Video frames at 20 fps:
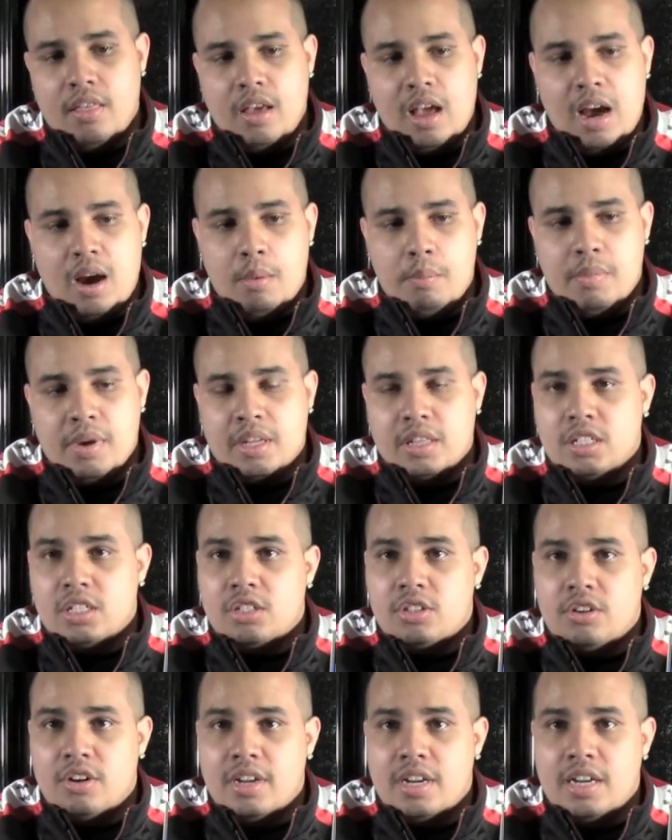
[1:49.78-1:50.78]
how big the
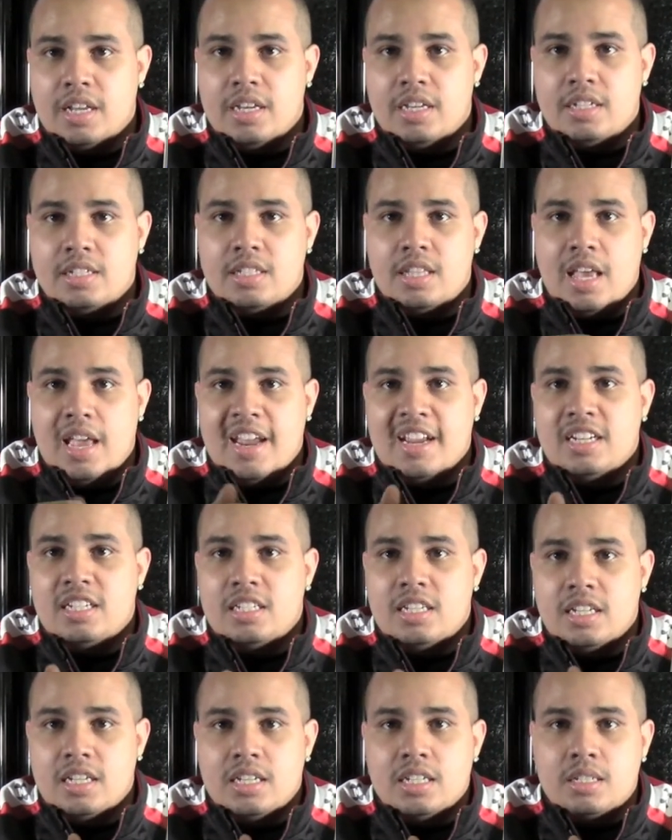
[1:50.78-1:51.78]
screen is, the
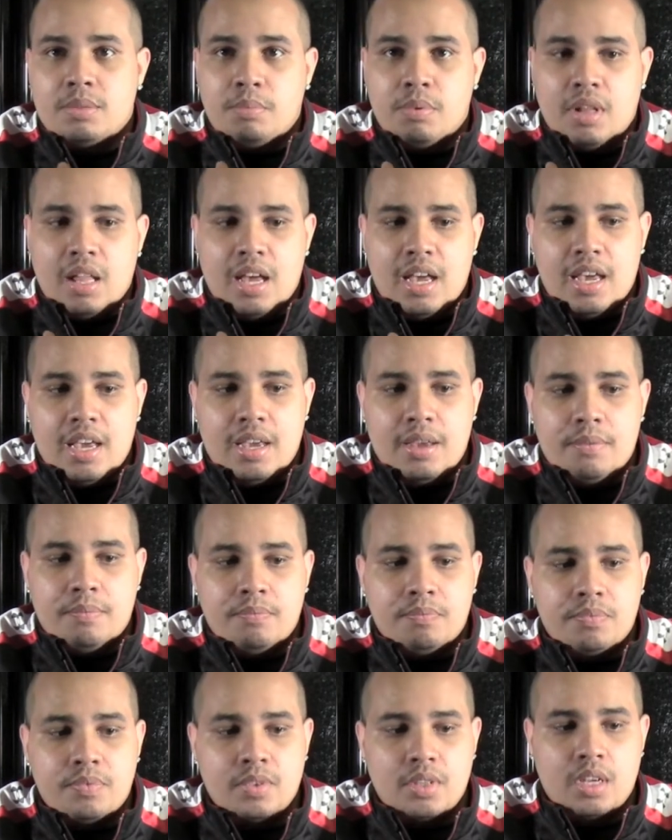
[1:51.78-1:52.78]
HD display,
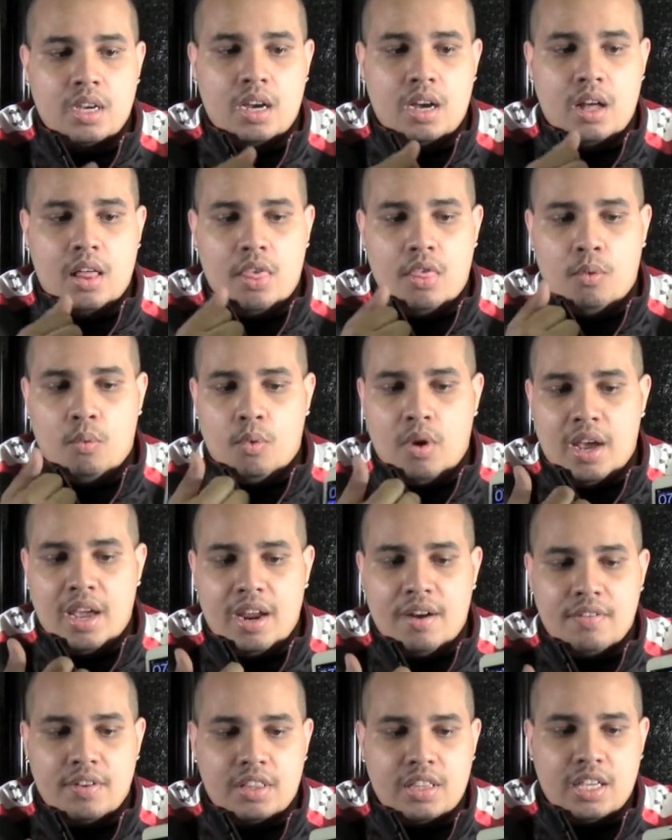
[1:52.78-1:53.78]
the way
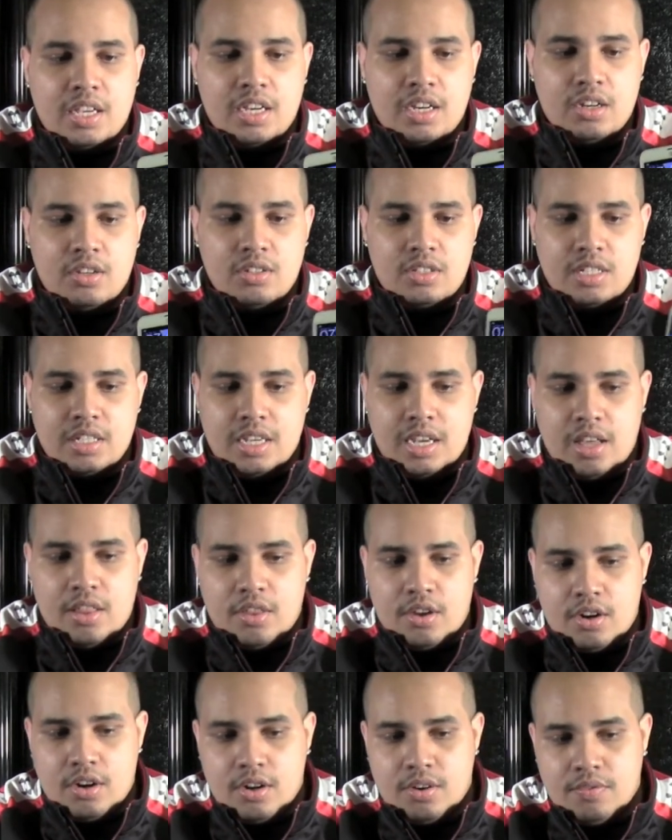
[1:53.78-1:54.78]
everything goes
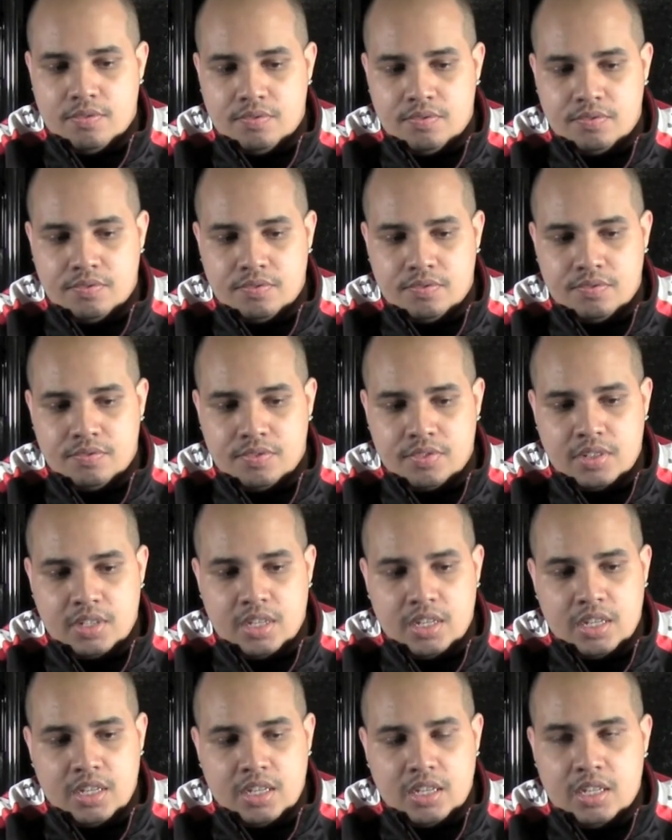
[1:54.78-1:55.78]
together.
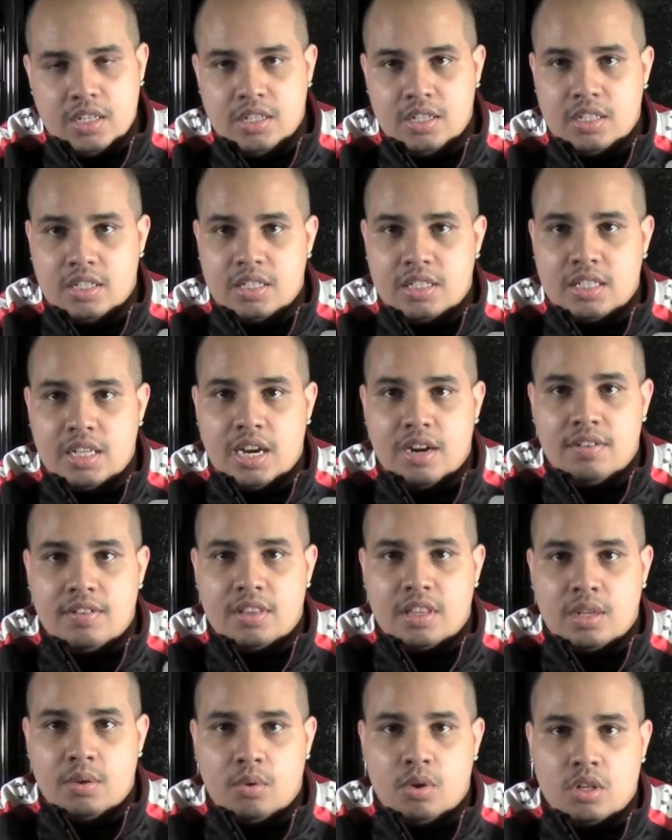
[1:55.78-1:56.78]
You can see
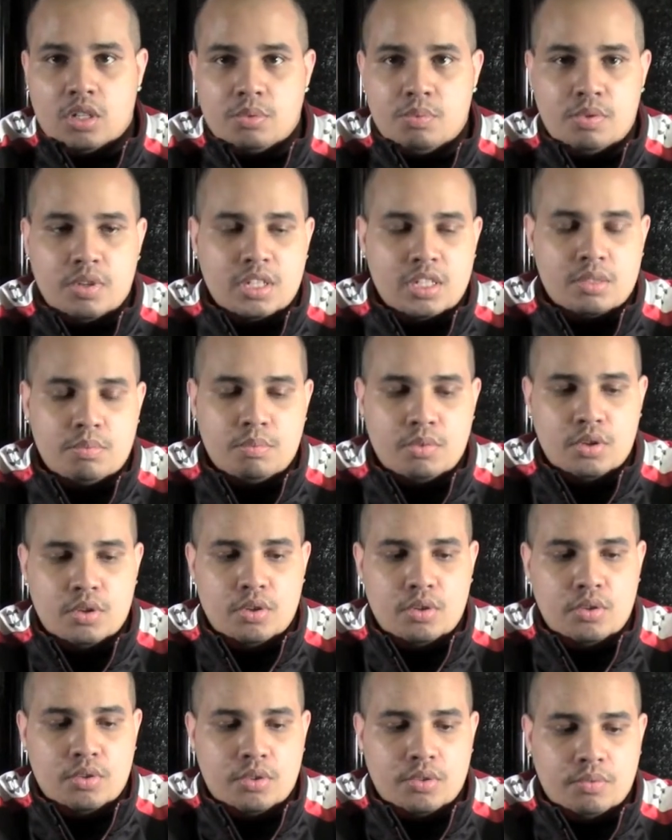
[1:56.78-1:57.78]
everything works pretty
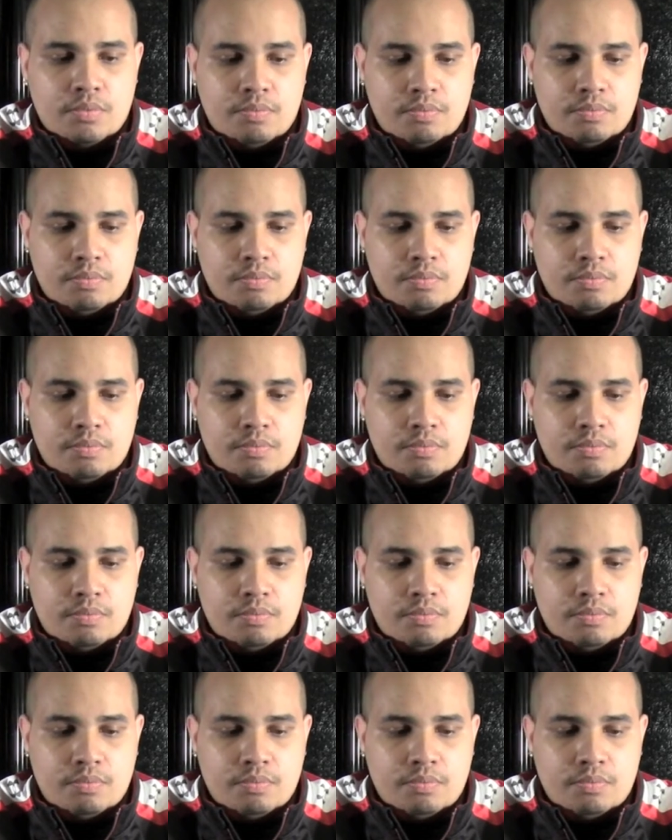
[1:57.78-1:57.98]
smooth.